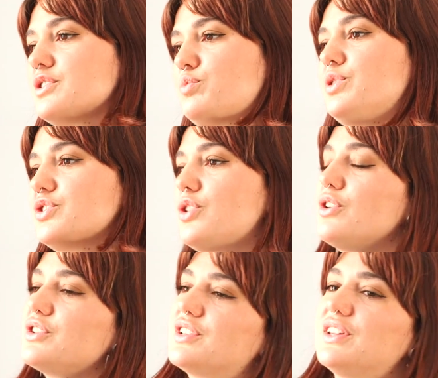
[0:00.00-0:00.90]
bridge,
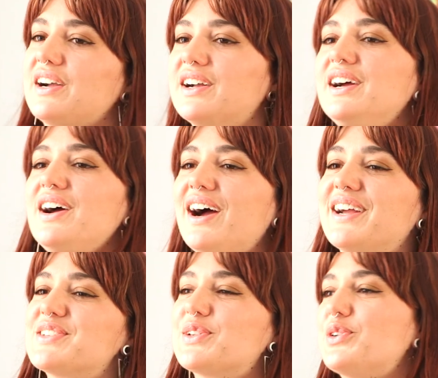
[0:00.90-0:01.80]
chorus. And like, I
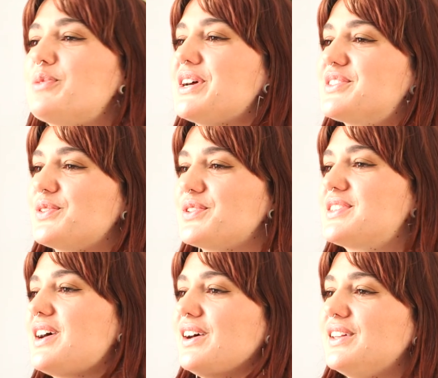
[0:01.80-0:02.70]
guess a lot of my
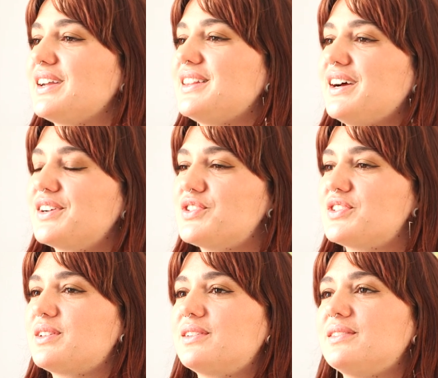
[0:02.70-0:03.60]
songs are like that
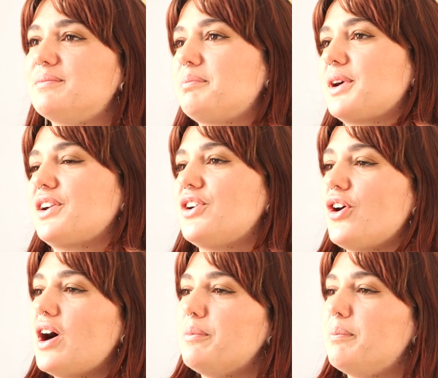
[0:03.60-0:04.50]
because, I don't
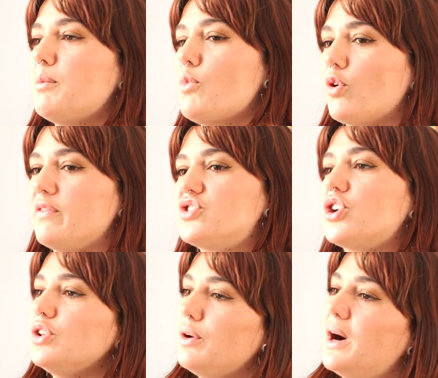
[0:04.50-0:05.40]
know, I'm more of a
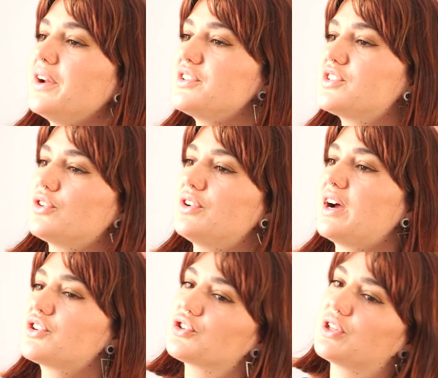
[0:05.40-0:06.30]
solo artist. So
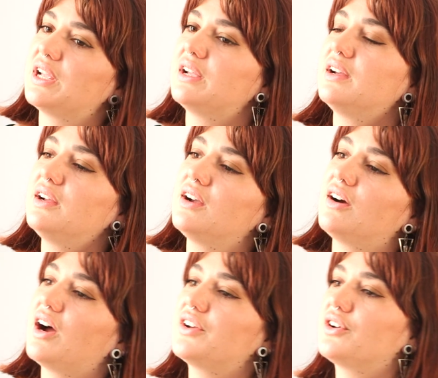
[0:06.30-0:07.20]
naturally,
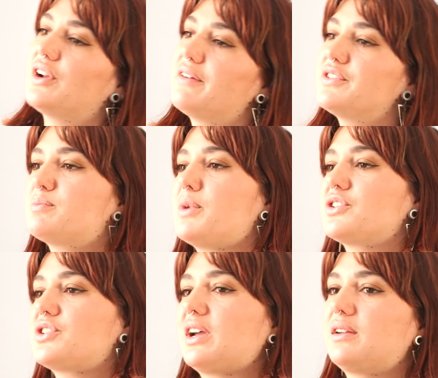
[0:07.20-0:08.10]
I don't have as
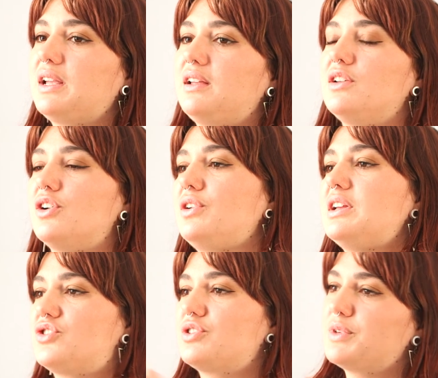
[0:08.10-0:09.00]
much like, you know,
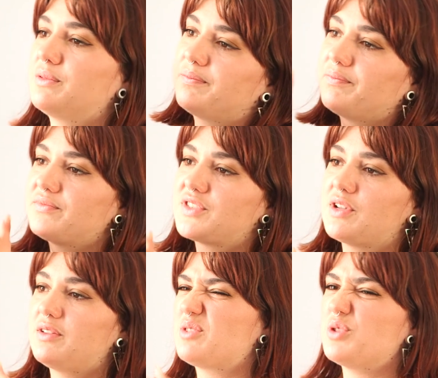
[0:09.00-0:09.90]

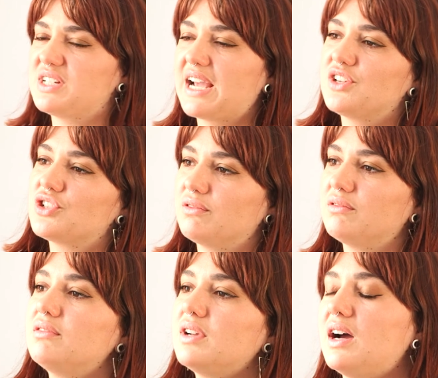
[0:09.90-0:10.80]

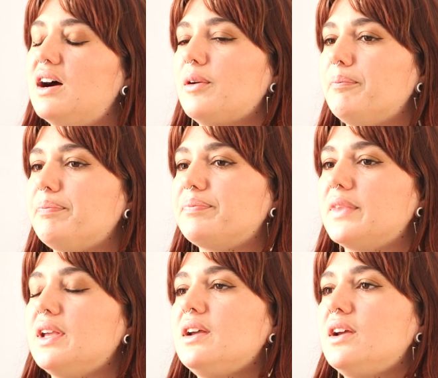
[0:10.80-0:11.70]
instrumentation
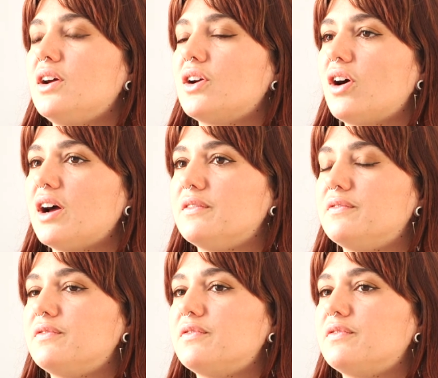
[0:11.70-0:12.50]
kind of.